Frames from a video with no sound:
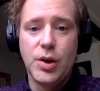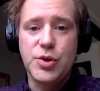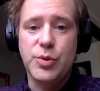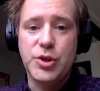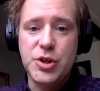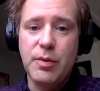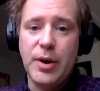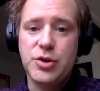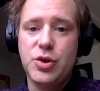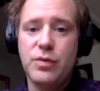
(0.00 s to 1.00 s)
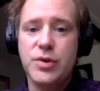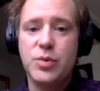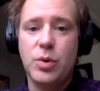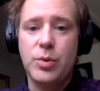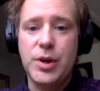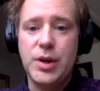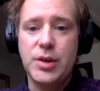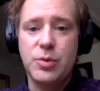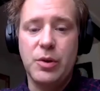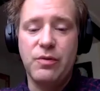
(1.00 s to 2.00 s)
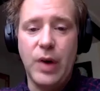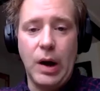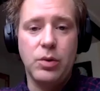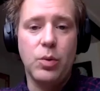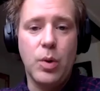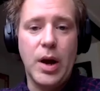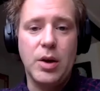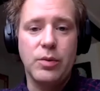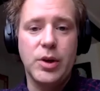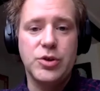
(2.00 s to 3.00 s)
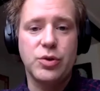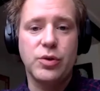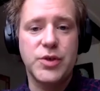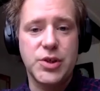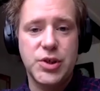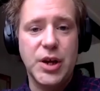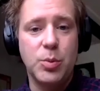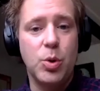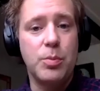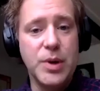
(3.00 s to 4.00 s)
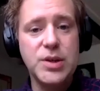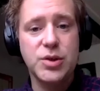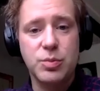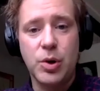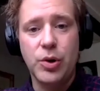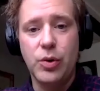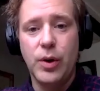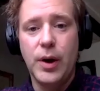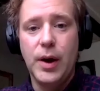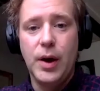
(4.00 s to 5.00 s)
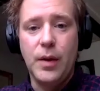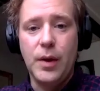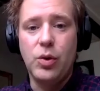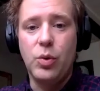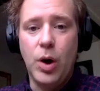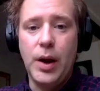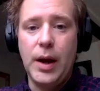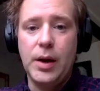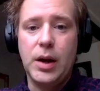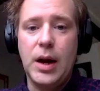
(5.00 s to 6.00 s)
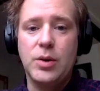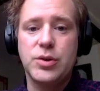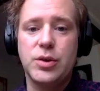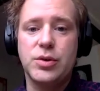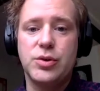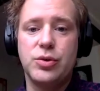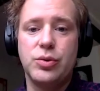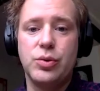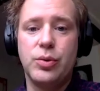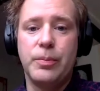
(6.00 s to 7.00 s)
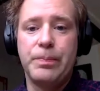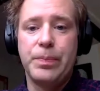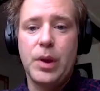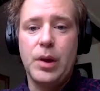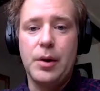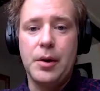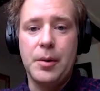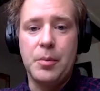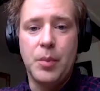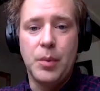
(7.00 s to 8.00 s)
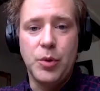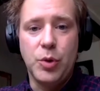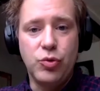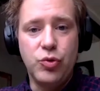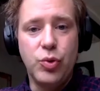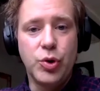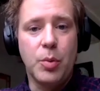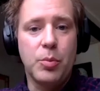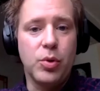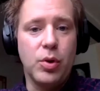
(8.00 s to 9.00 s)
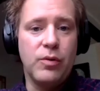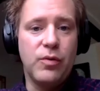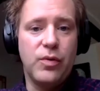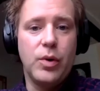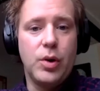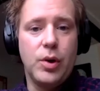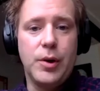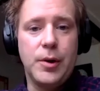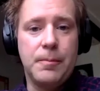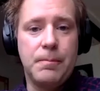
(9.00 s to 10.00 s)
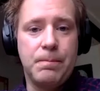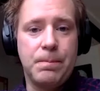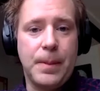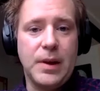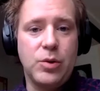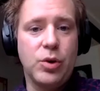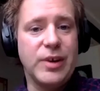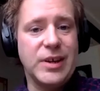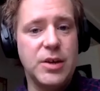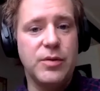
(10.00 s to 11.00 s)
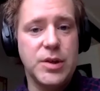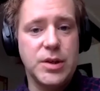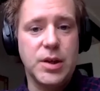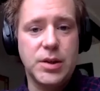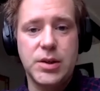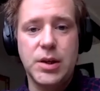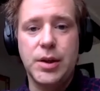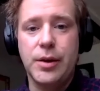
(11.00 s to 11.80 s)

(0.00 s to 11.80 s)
So with the Sea Ranger service, what we did is we found a way, a really sort of sustainable business model that on the one hand allows us to do a number of kind of activities at sea